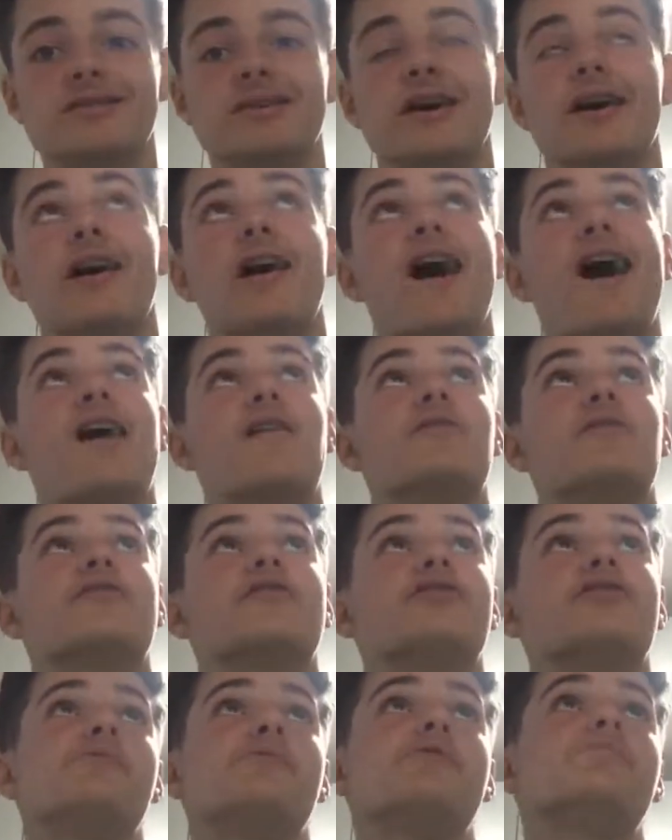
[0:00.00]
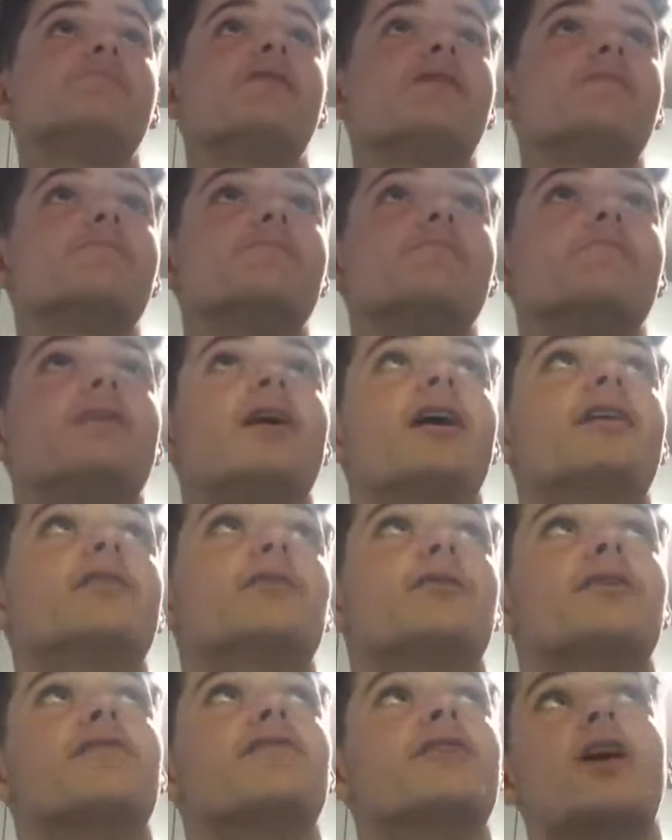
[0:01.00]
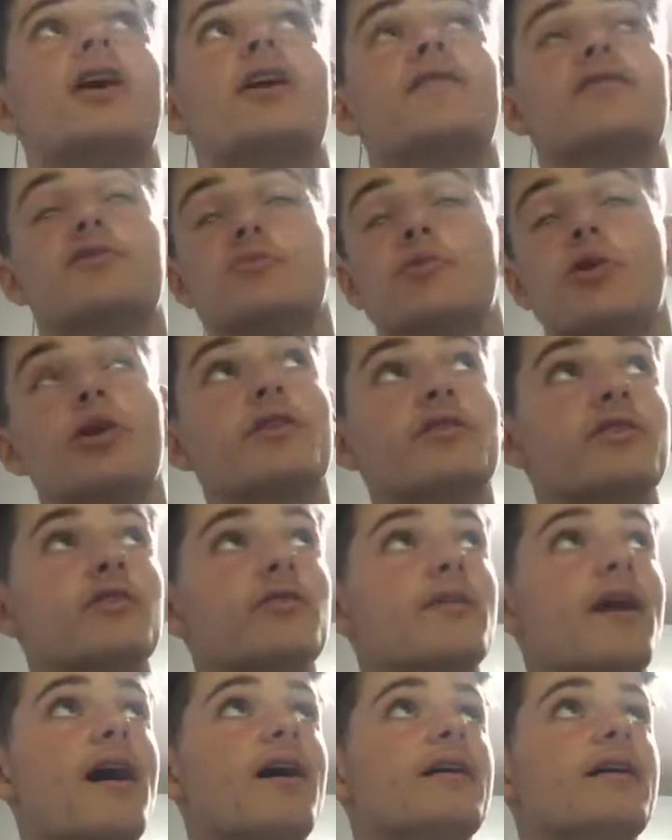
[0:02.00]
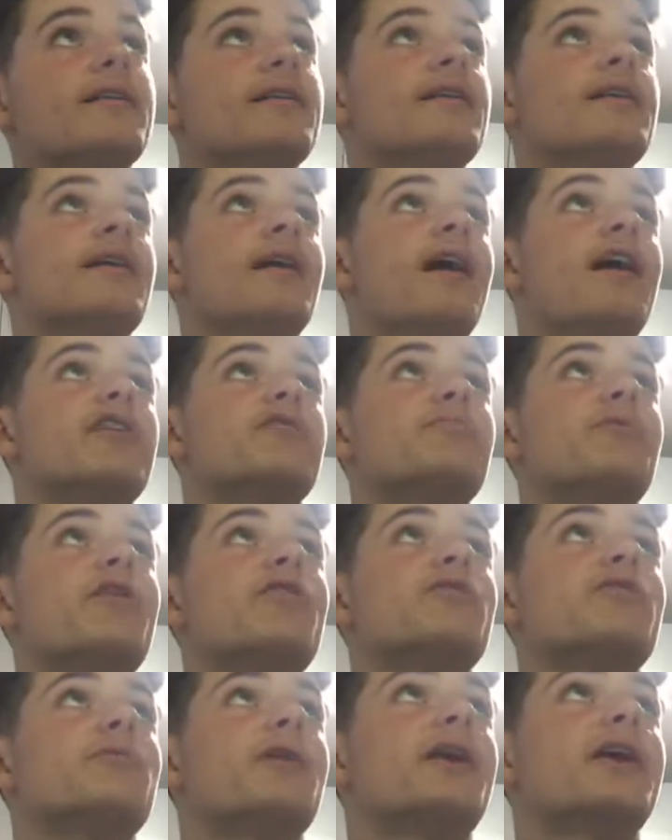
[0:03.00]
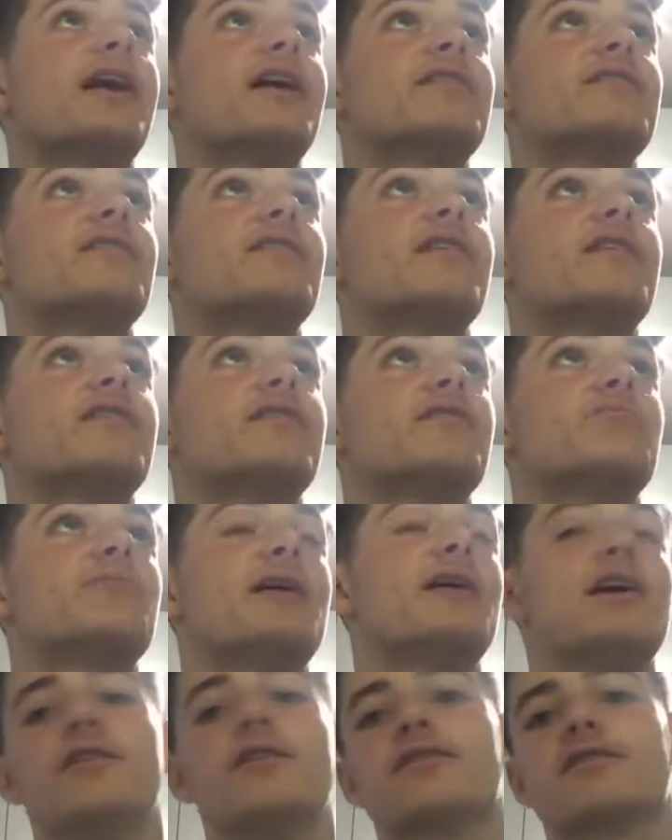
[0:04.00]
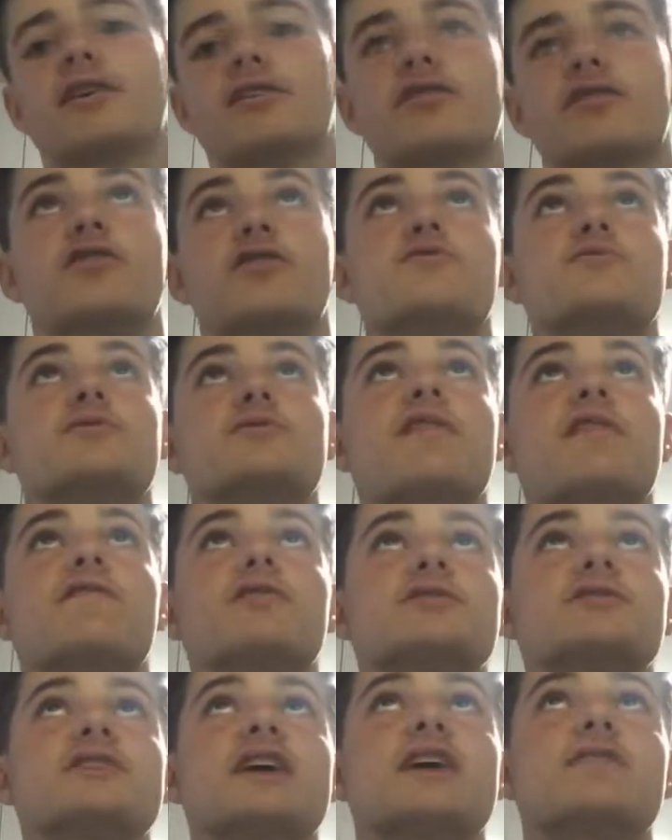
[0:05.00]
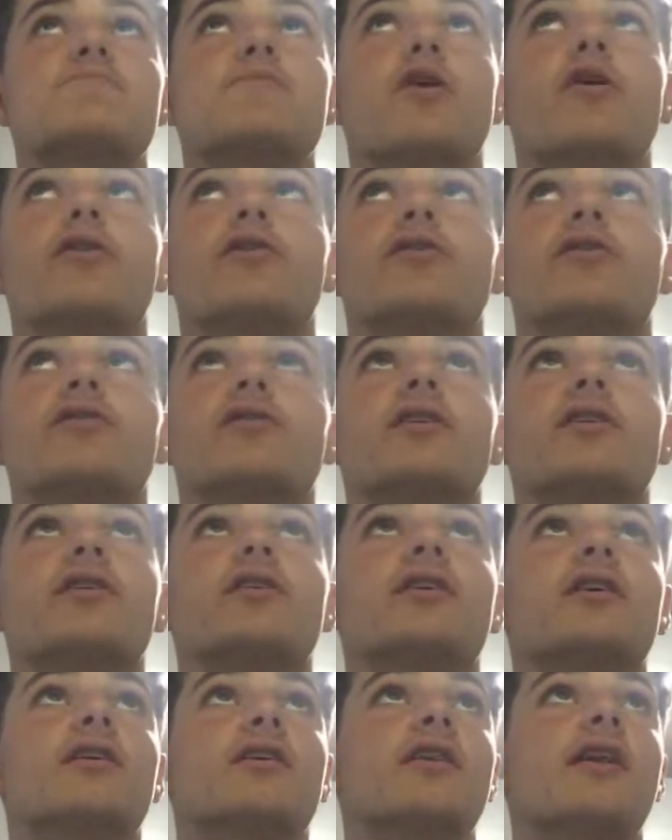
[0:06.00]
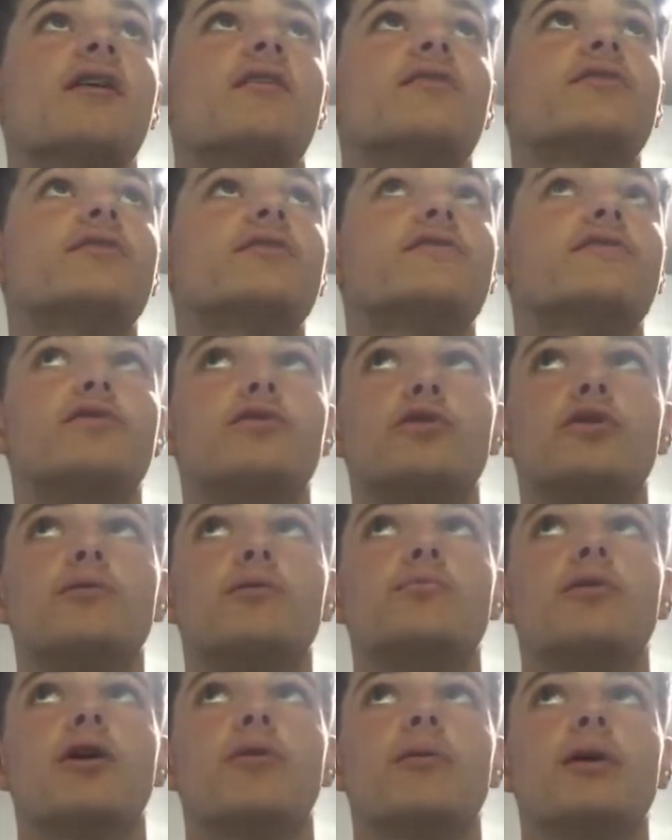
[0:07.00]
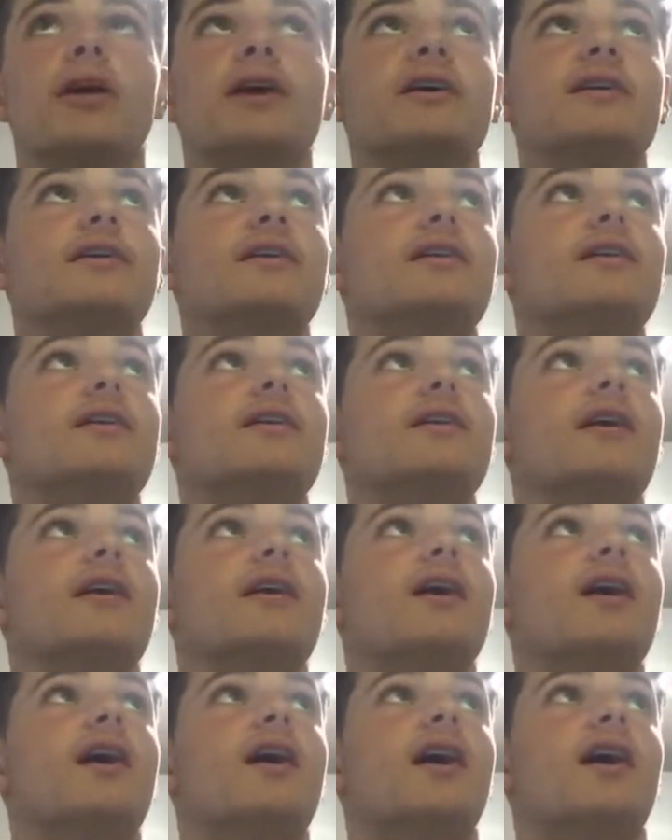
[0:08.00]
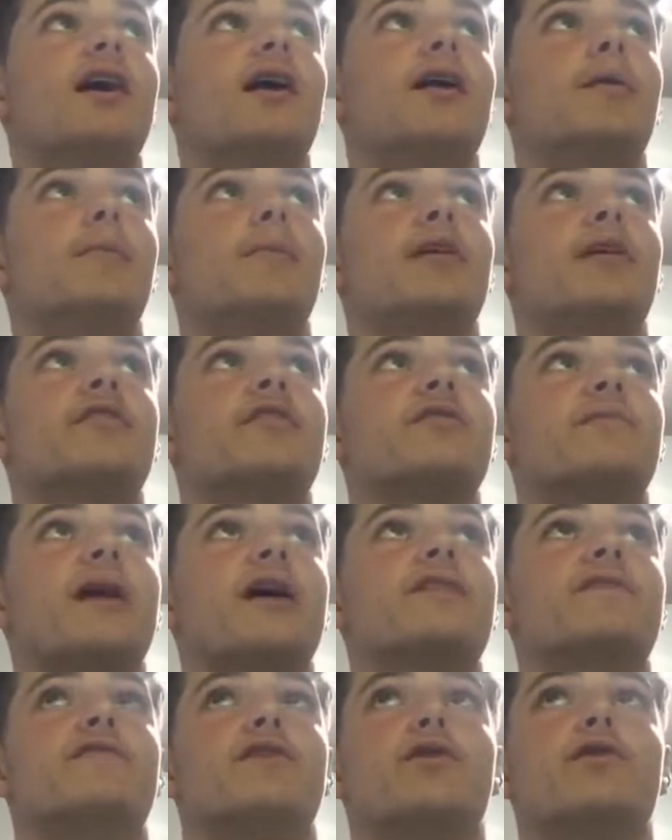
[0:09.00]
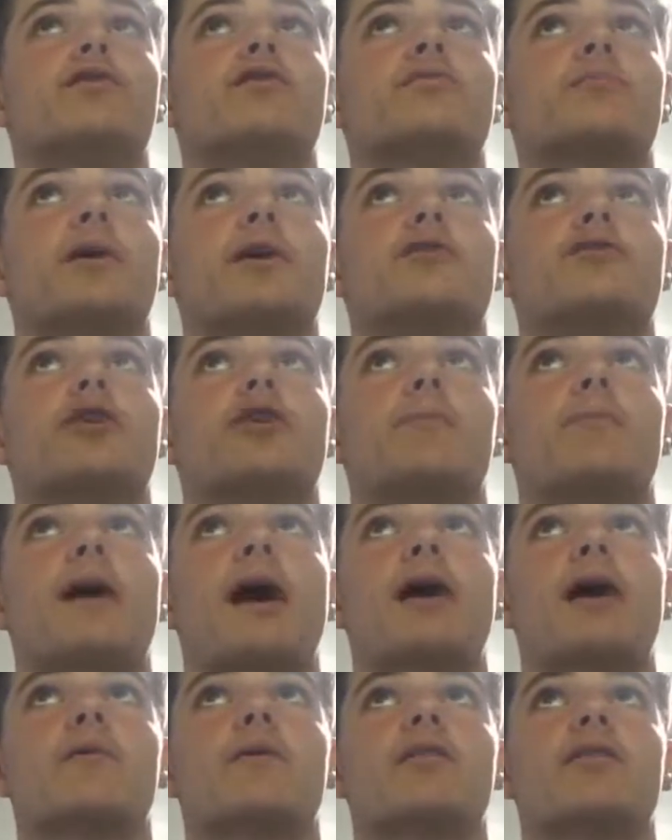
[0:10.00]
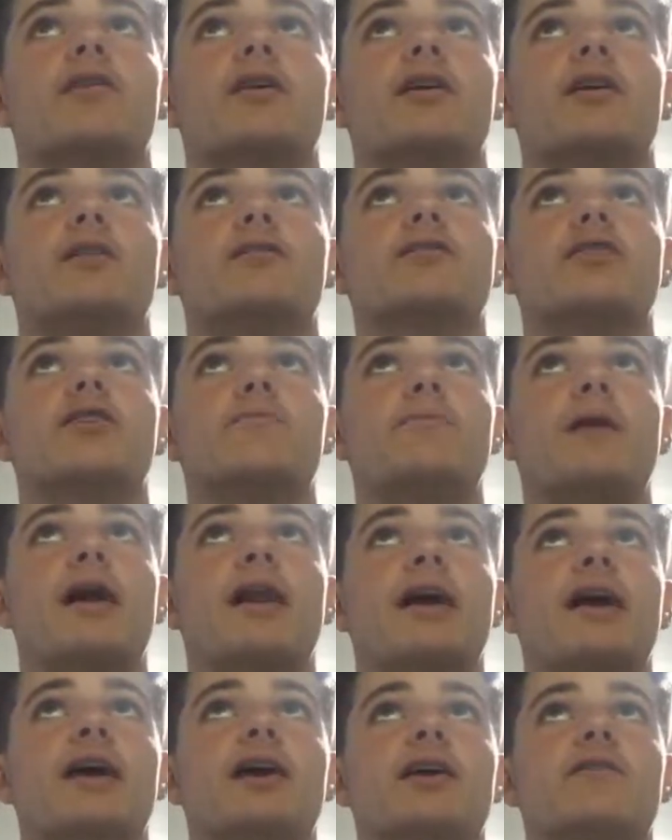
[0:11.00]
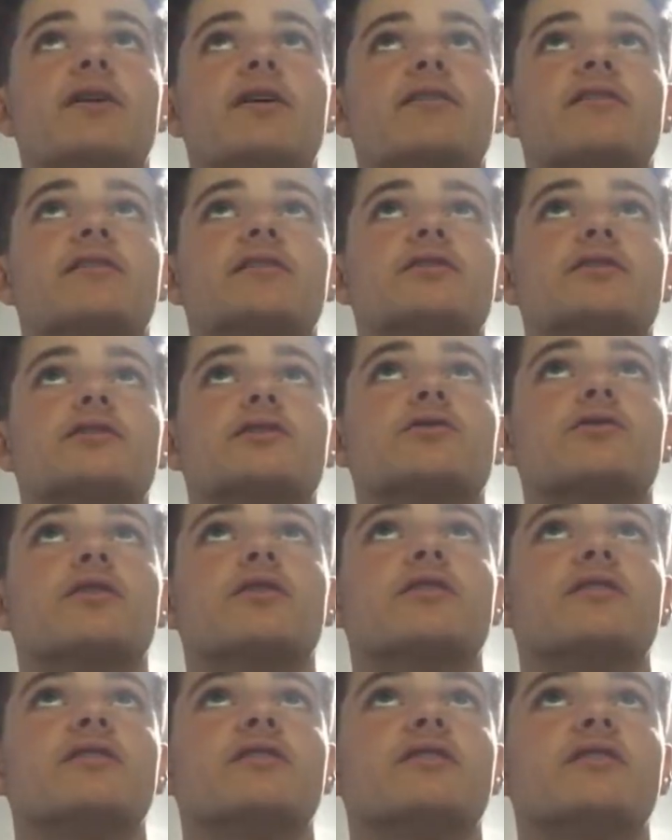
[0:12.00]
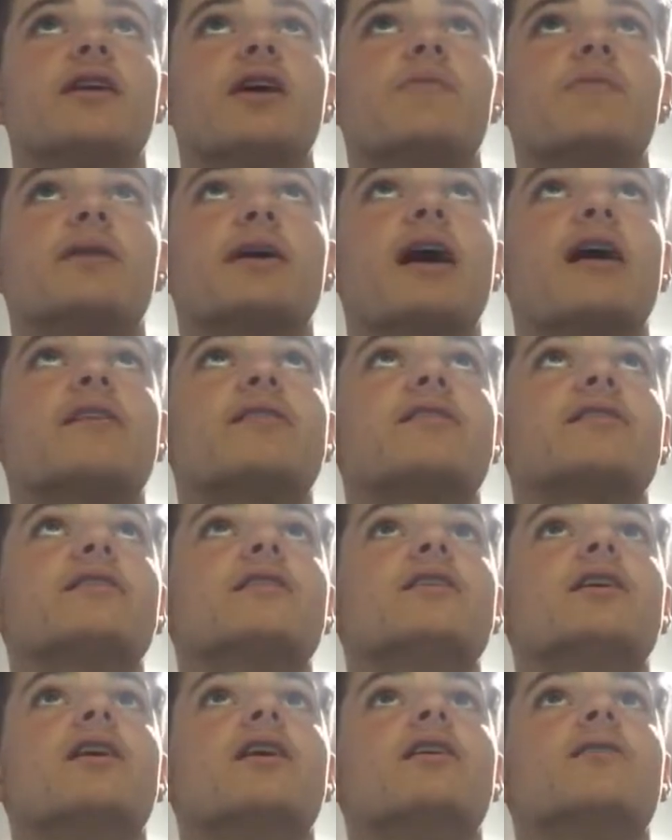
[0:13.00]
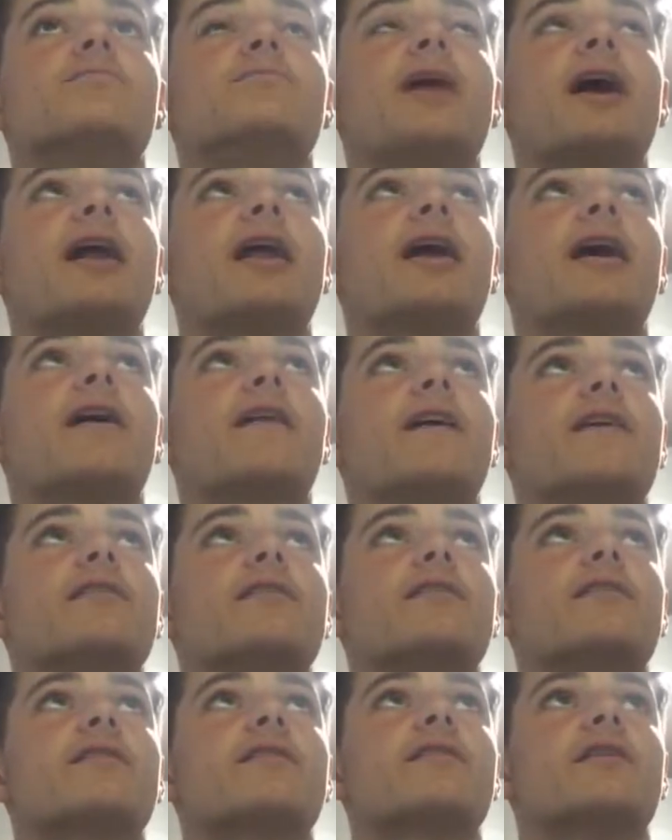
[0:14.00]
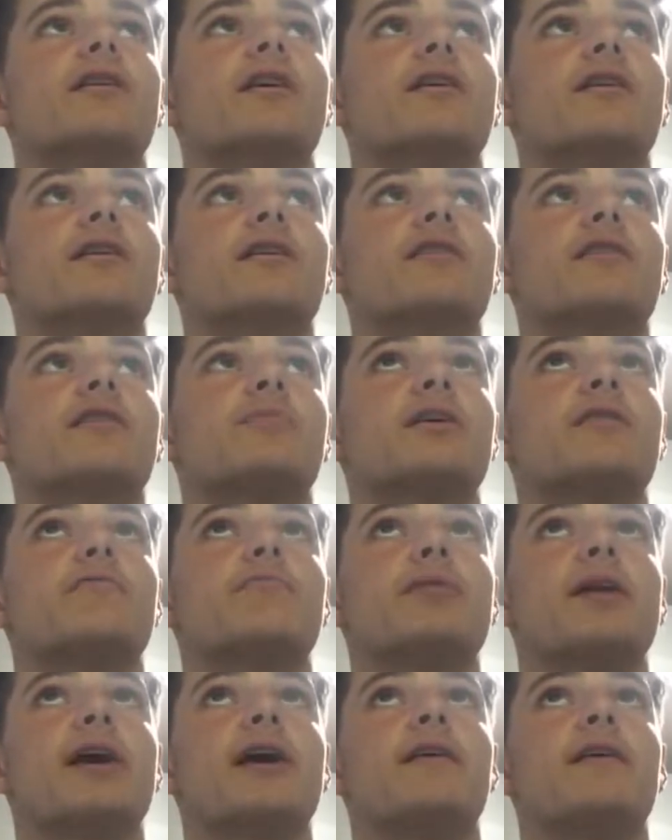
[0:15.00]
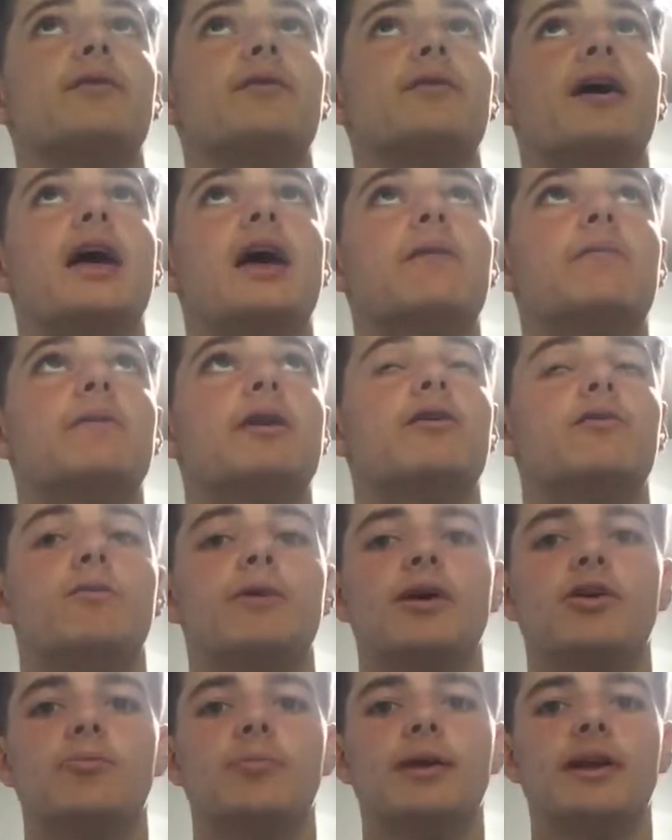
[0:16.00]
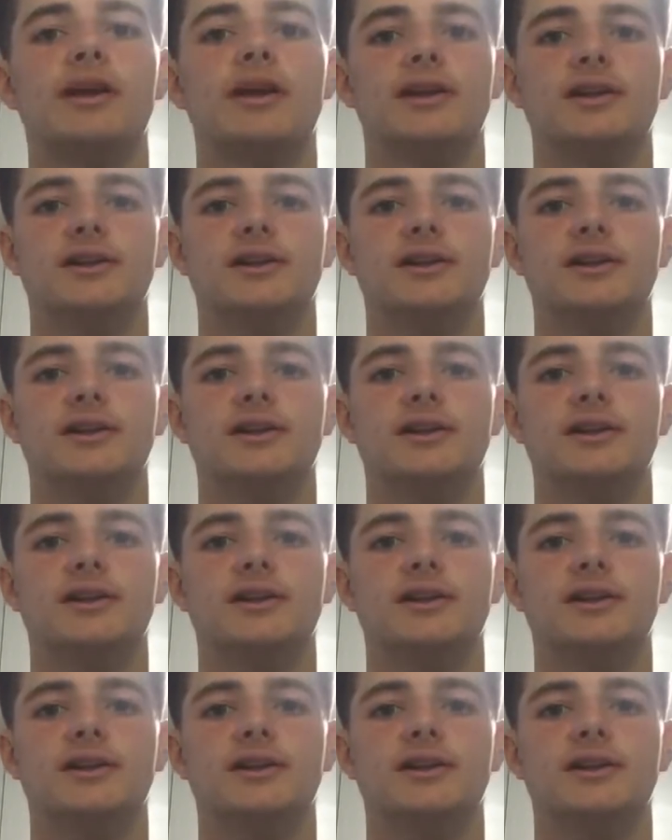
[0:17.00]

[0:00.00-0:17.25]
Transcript: I'm assuming you might. I don't know if Cardiff would want to do that. I suppose when he gets to 90th minute, he's going to shoot ever and send Morrison and Nelson forward probably. I suspect Volks might drop back with Joe Bennett. Here is Christie sent up against Bennett, and that's a nice bit of play by him, and it will be